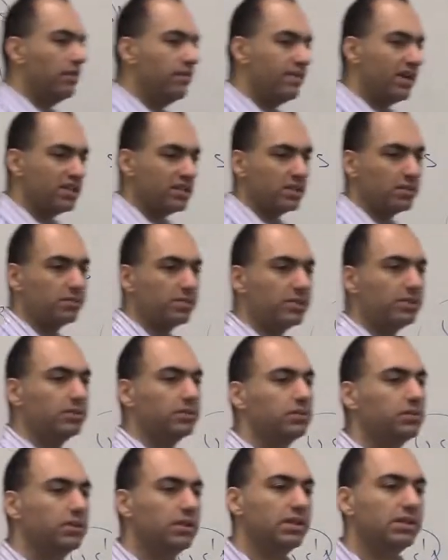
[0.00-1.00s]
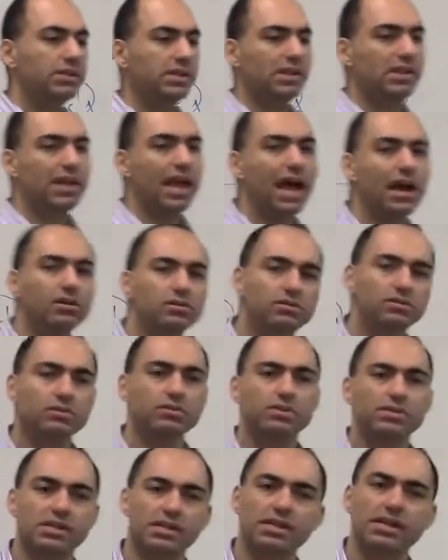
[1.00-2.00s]
Vegetable. Is it a noun
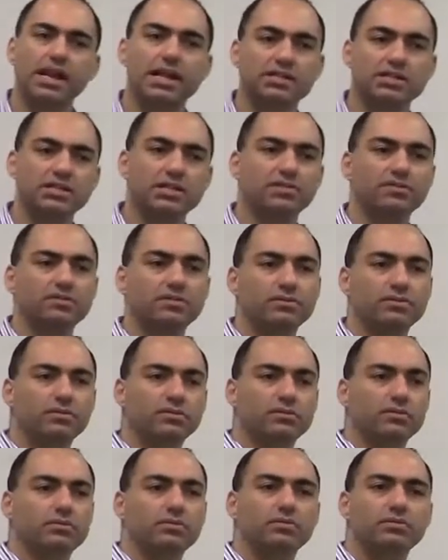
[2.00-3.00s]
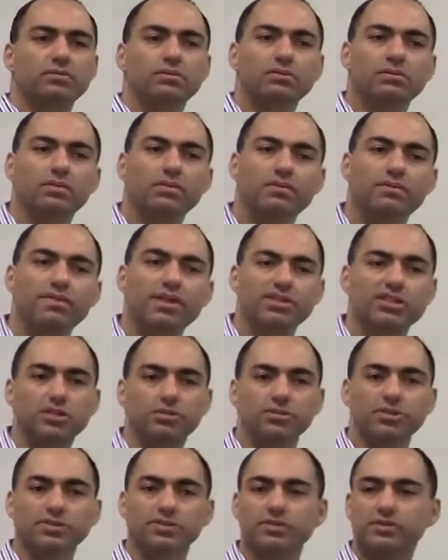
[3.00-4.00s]
or is it an adjective?
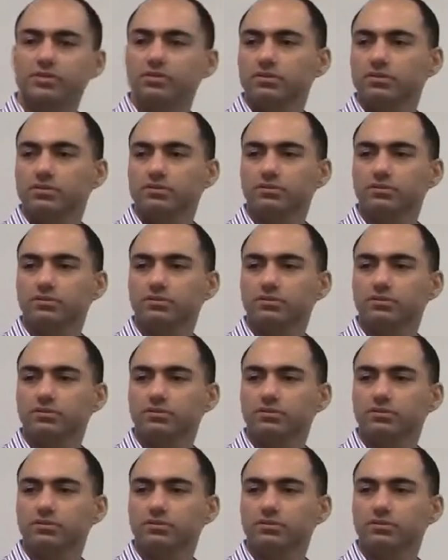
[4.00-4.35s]
Vegetables.